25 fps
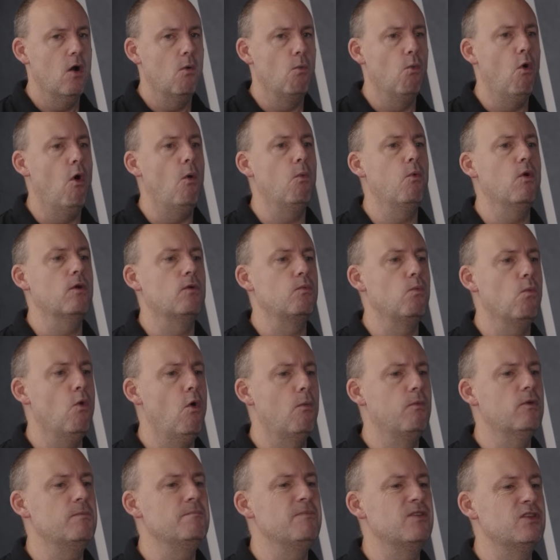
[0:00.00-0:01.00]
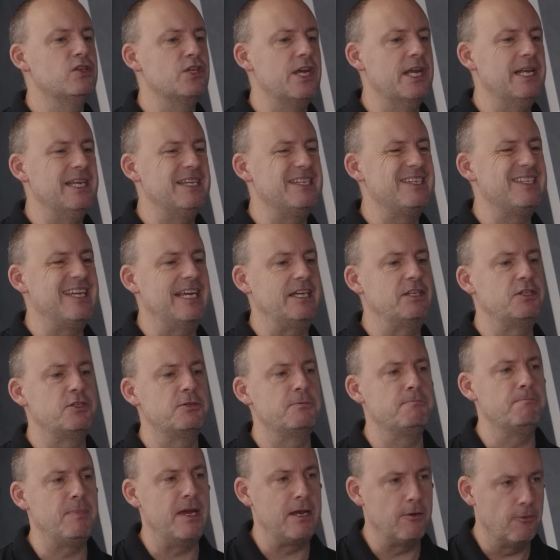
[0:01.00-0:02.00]
What would machinists
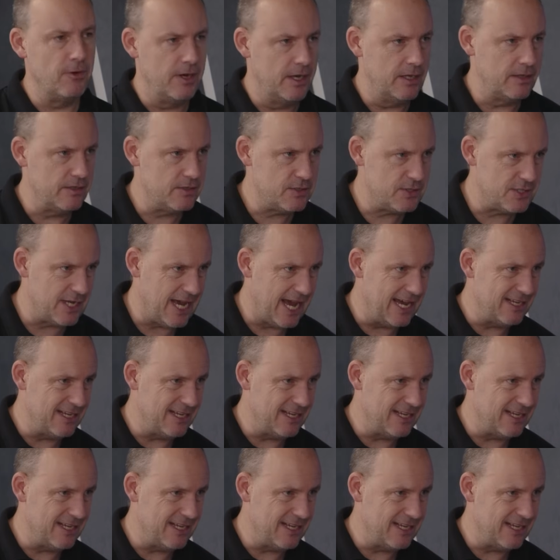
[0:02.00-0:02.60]
experience